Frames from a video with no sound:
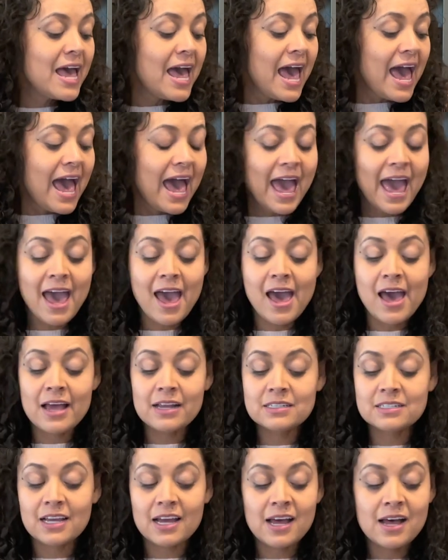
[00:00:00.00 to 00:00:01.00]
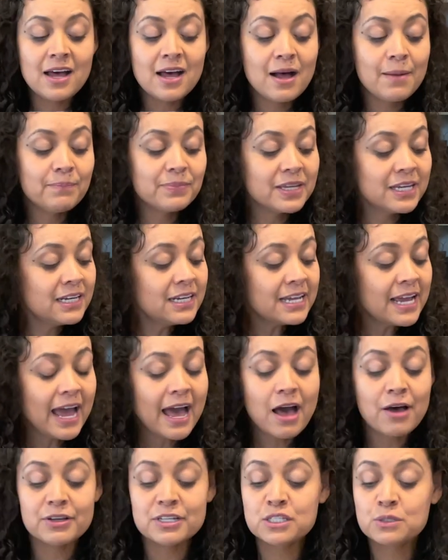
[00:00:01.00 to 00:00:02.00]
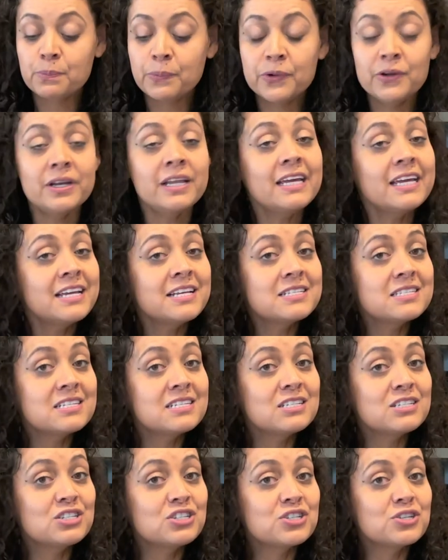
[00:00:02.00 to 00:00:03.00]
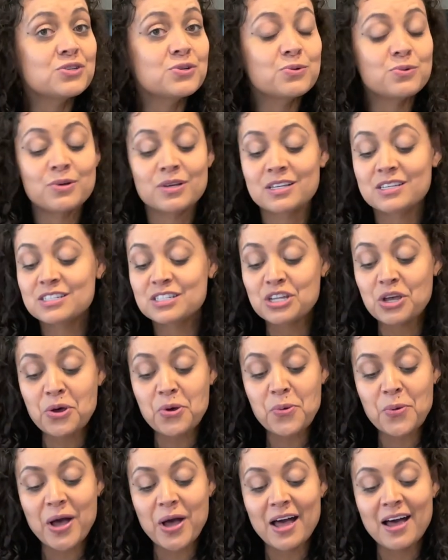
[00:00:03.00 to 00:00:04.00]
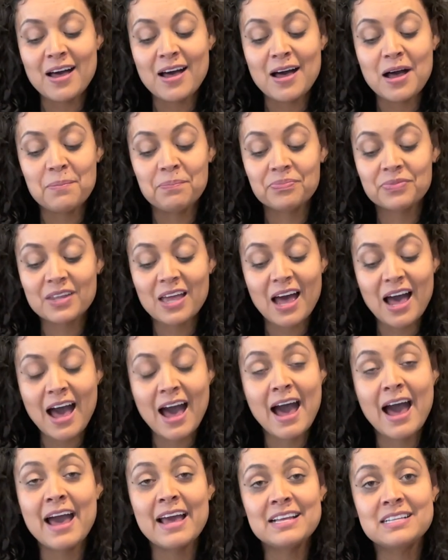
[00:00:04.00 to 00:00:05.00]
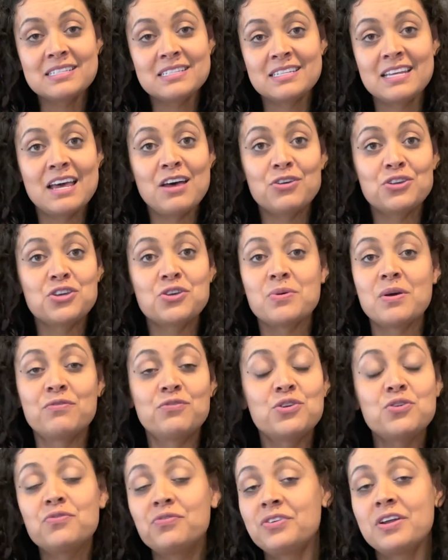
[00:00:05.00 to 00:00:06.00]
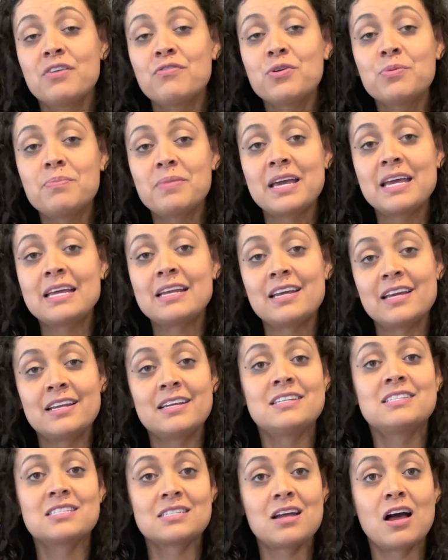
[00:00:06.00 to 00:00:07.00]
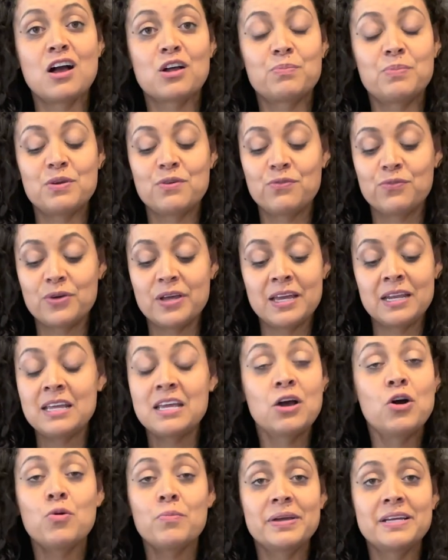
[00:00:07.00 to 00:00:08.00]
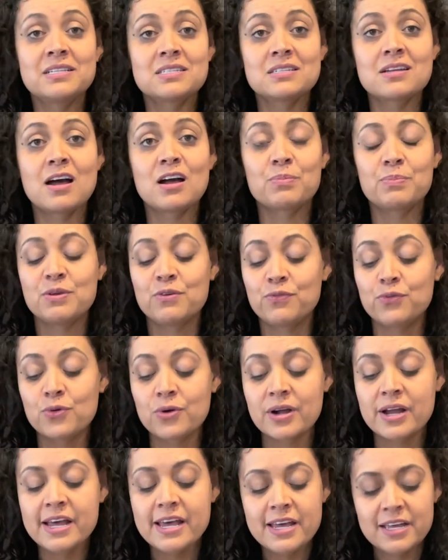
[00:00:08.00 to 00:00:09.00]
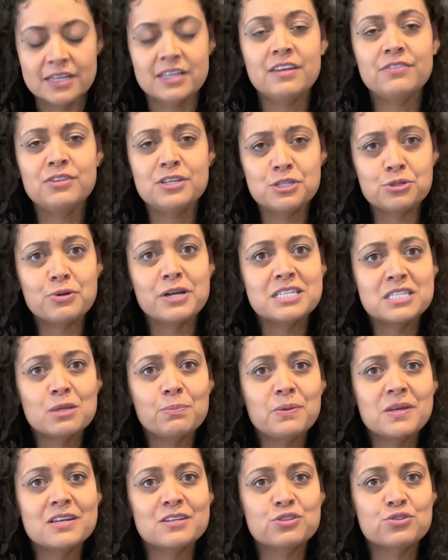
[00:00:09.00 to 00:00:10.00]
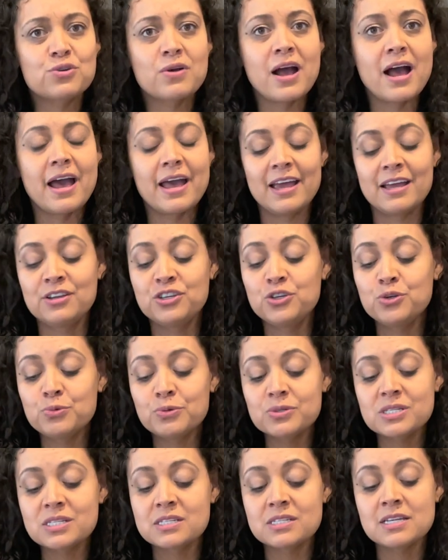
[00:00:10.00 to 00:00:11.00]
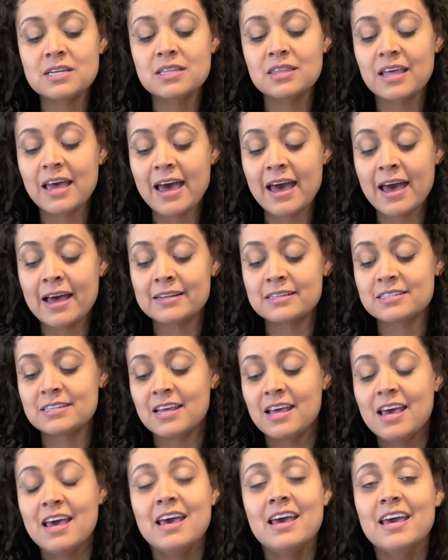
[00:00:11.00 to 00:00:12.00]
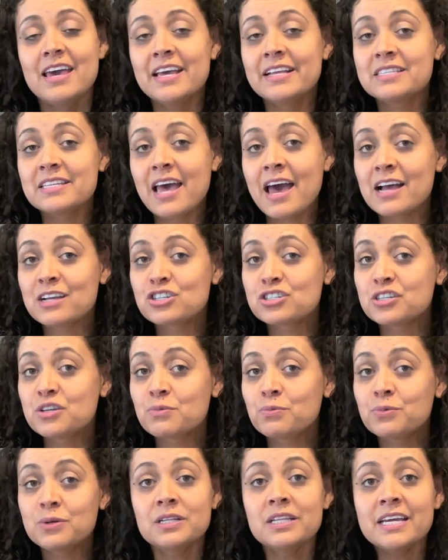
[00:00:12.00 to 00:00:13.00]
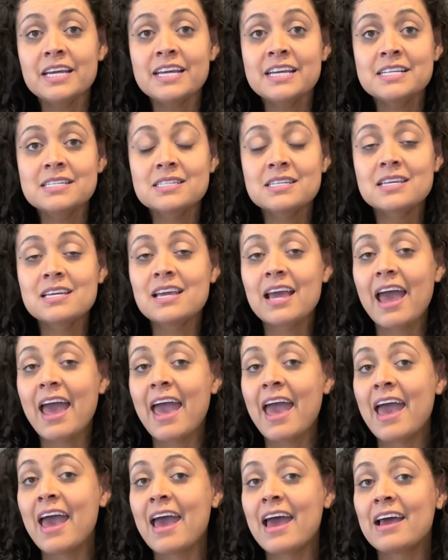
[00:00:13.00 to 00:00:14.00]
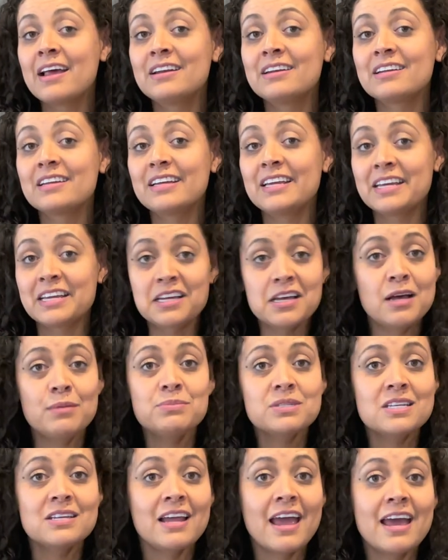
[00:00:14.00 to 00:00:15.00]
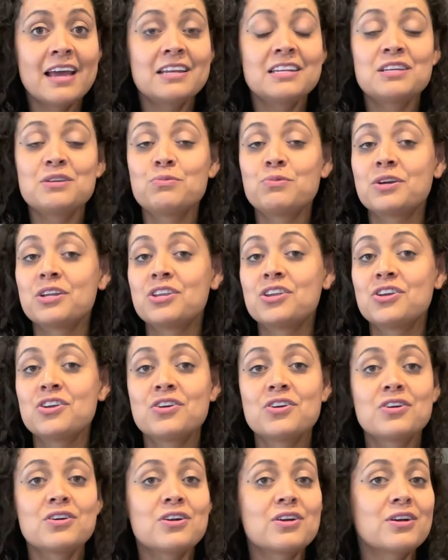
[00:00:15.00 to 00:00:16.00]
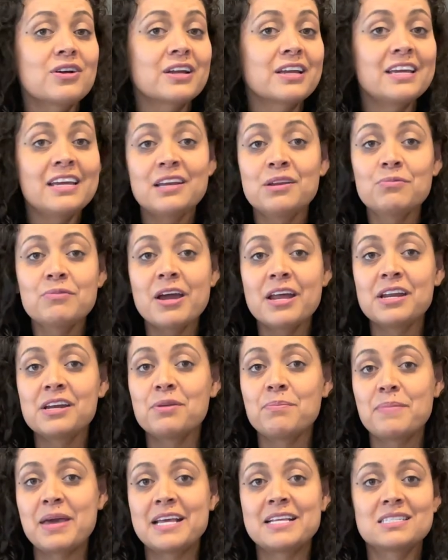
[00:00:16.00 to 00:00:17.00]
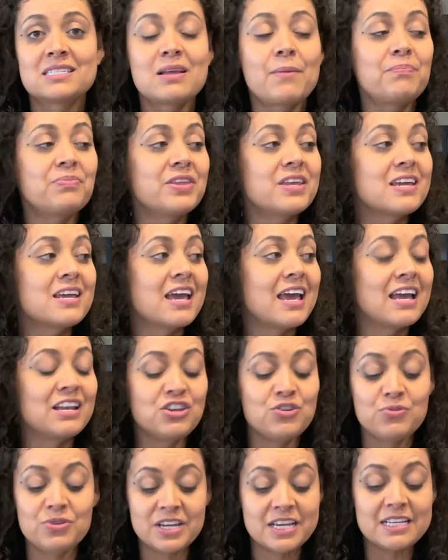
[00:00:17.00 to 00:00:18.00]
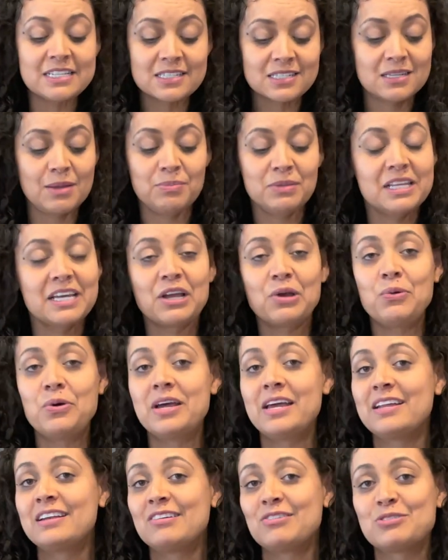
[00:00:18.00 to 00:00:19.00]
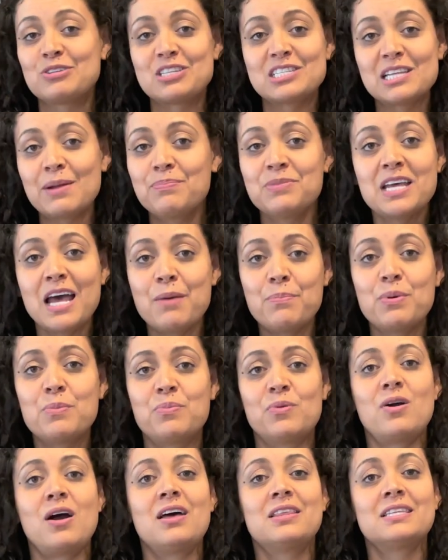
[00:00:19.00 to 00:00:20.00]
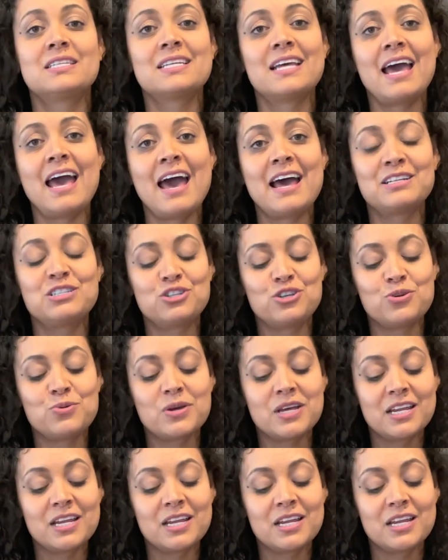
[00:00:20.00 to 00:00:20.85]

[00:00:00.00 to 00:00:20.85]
And anyhow, it's pretty easy to do. So I tell you, if you've never made any stock any homemade stock before, give this recipe a try and you will see that it's actually really easy and it comes in handy when you're getting ready to make something and you need some liquid or some type of broth to add to it,